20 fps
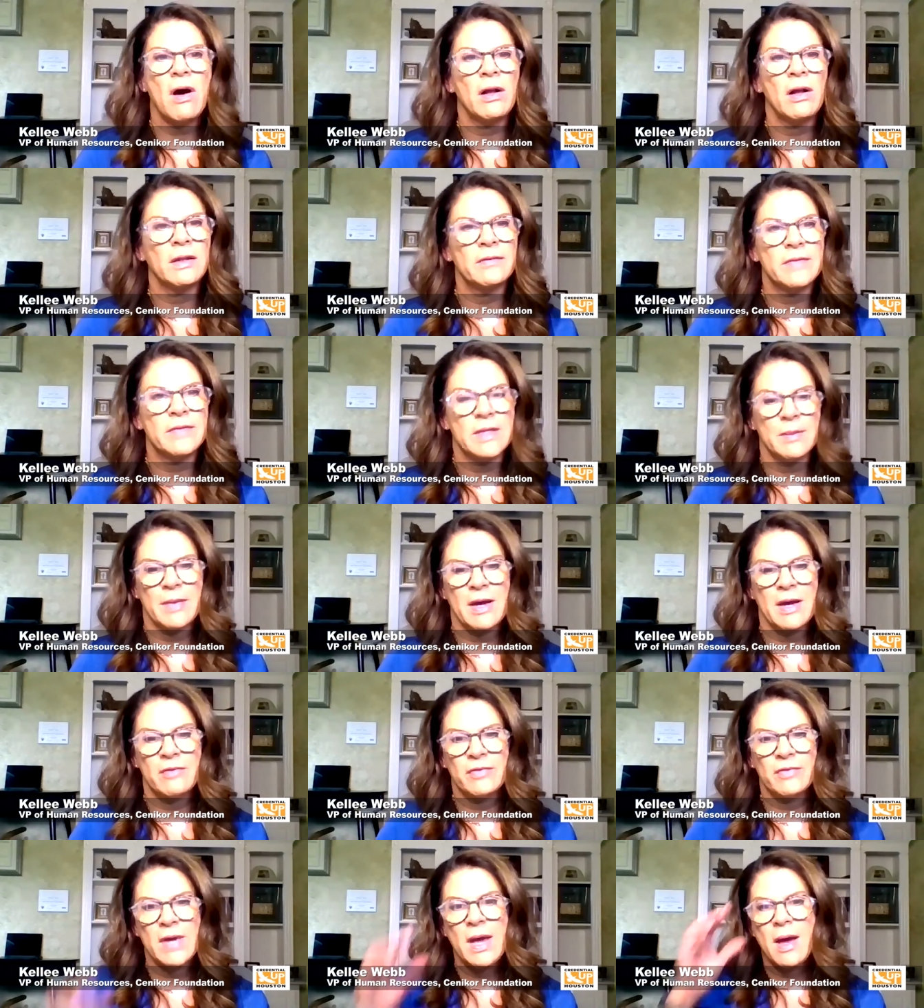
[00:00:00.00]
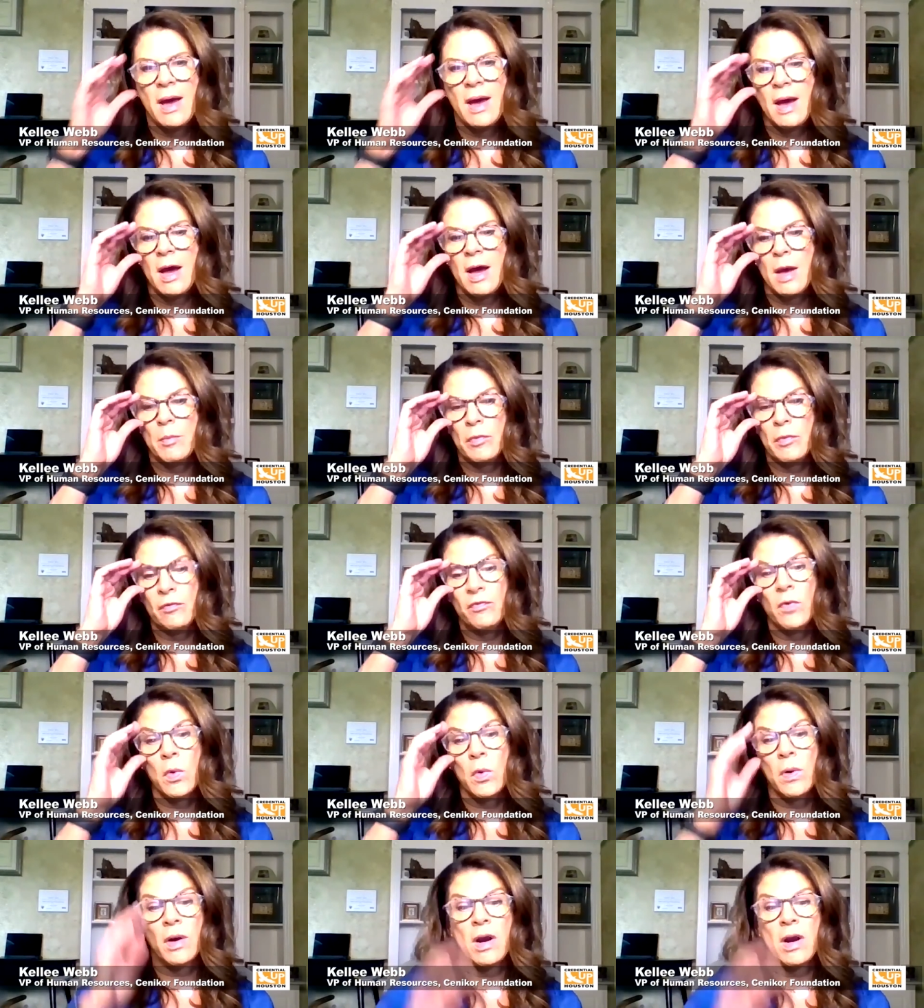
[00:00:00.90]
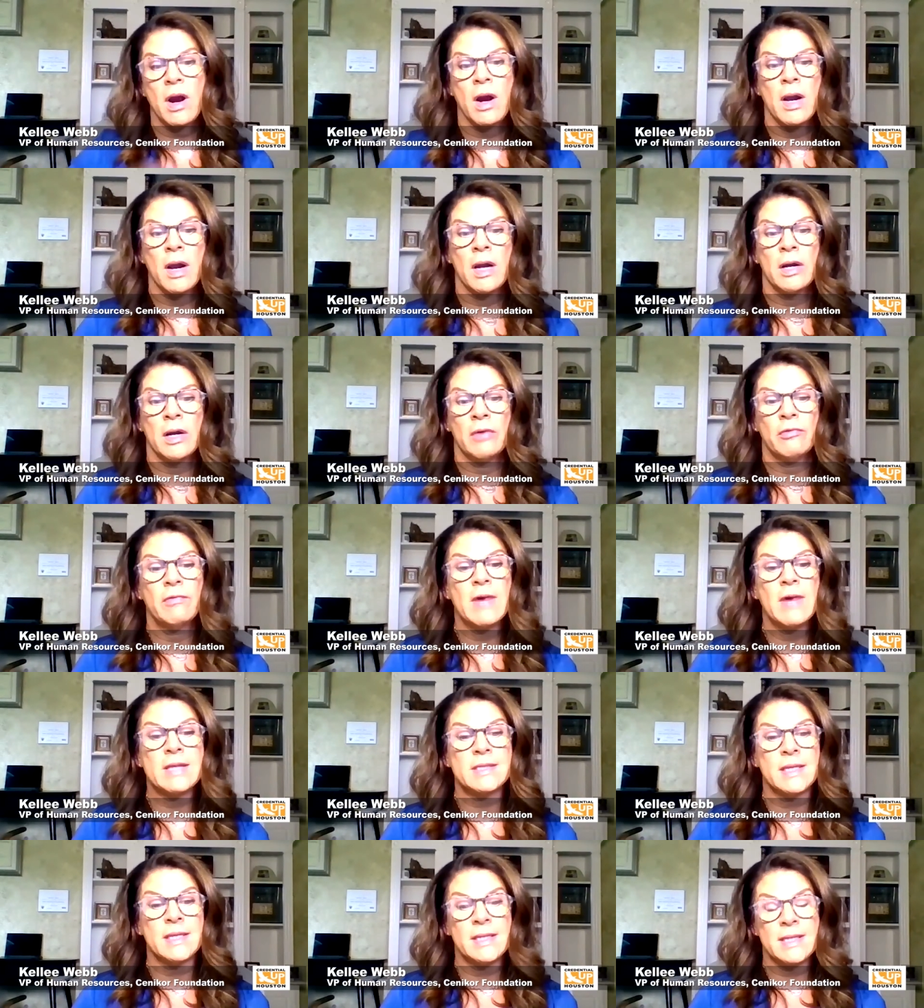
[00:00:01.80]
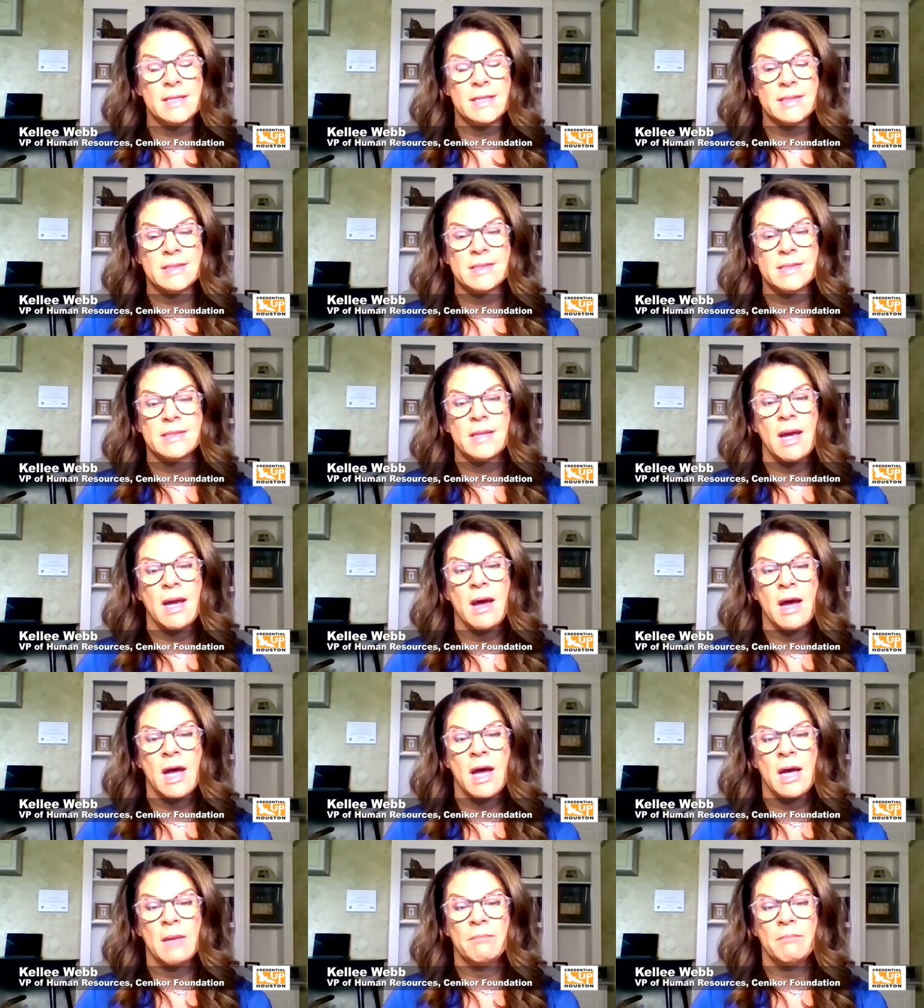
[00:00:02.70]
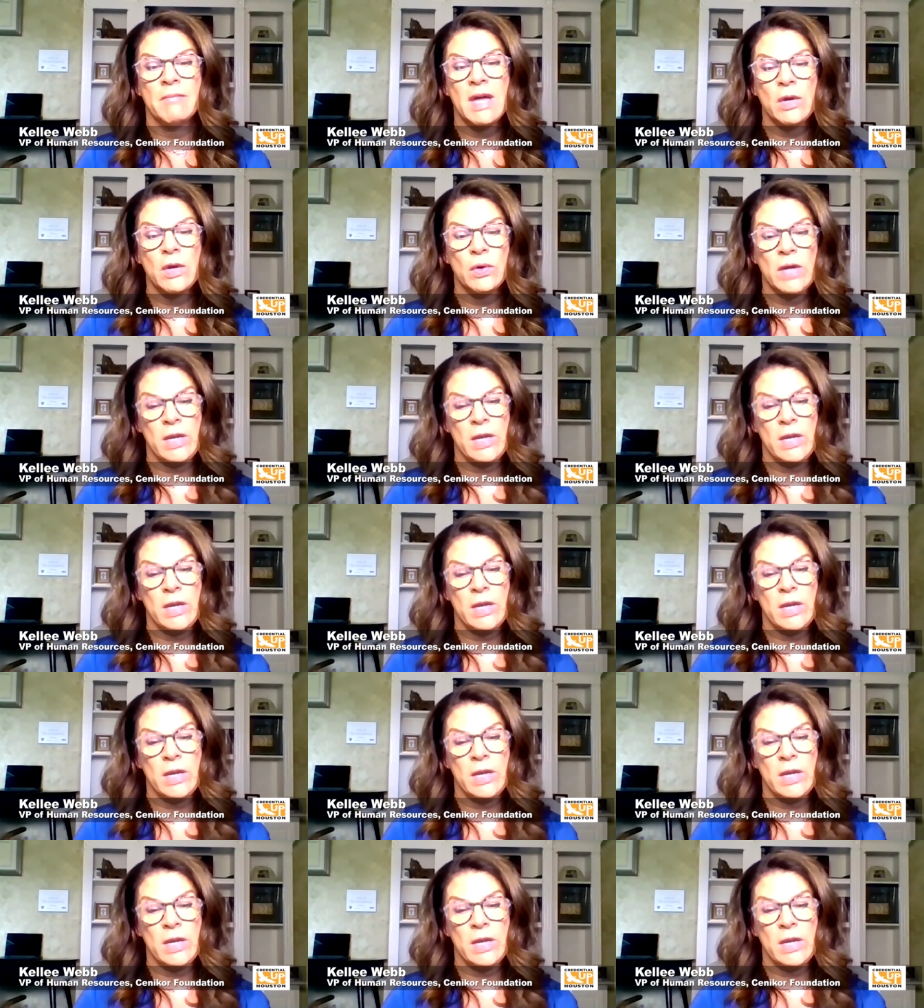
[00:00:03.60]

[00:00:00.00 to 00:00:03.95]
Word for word: All of the above. Um, for our residents um,